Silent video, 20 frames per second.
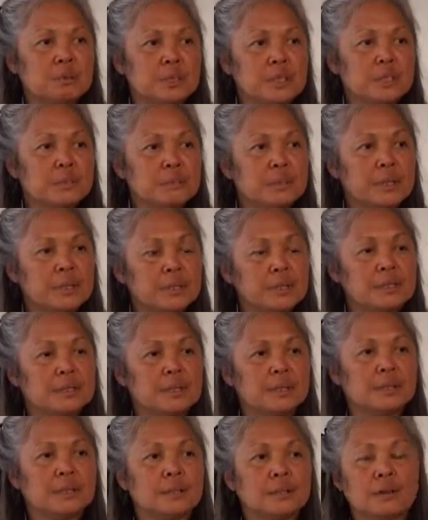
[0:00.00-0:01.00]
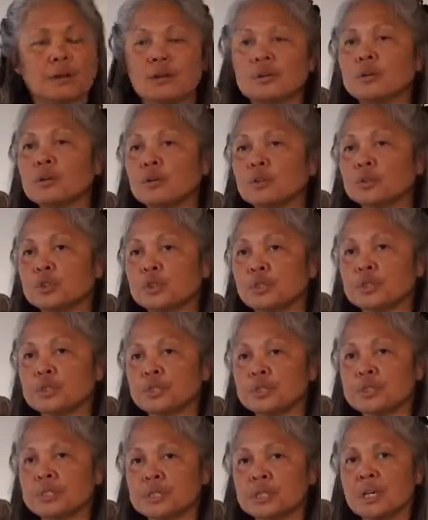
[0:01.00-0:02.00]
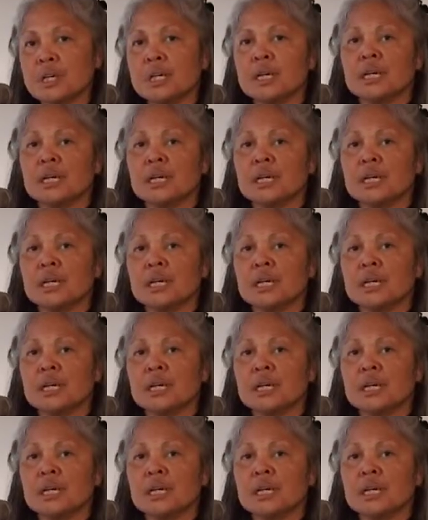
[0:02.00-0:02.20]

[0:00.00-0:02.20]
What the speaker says: which means that in our cultures,